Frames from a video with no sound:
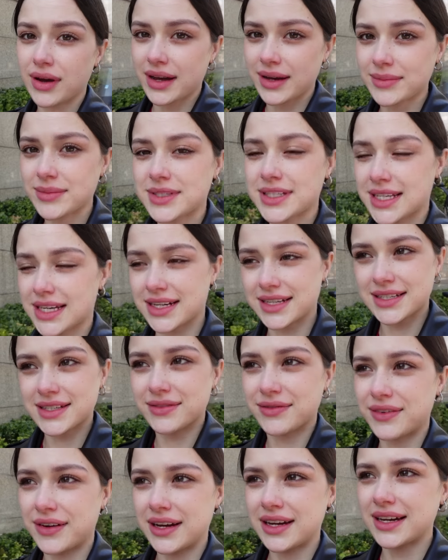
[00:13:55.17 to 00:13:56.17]
I'm
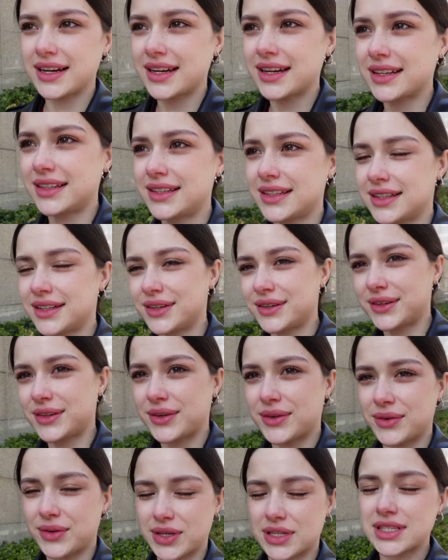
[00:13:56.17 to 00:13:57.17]
satisfied. You
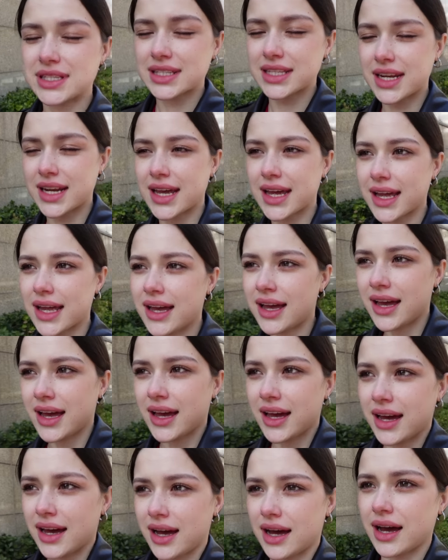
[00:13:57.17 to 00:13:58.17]
know, yesterday
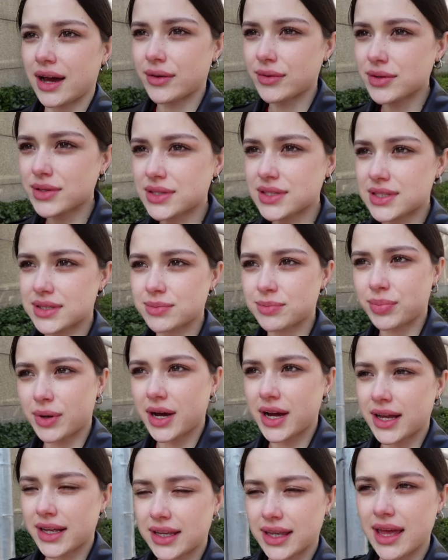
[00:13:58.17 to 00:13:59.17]
I was
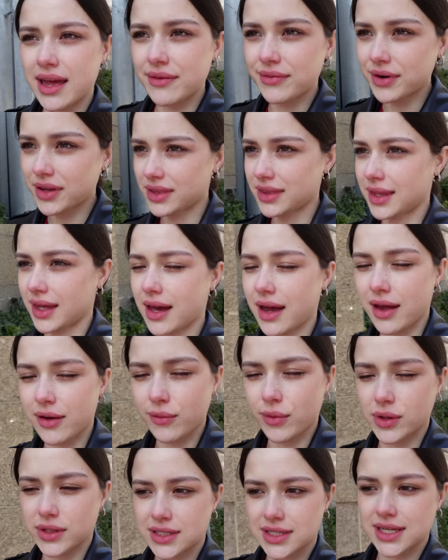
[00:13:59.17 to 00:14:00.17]
buying everything I
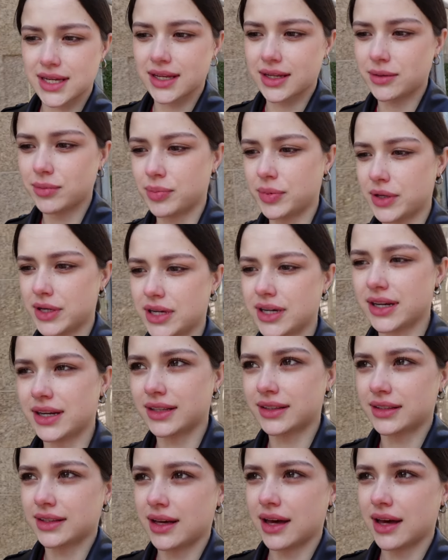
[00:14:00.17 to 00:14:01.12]
wanted, but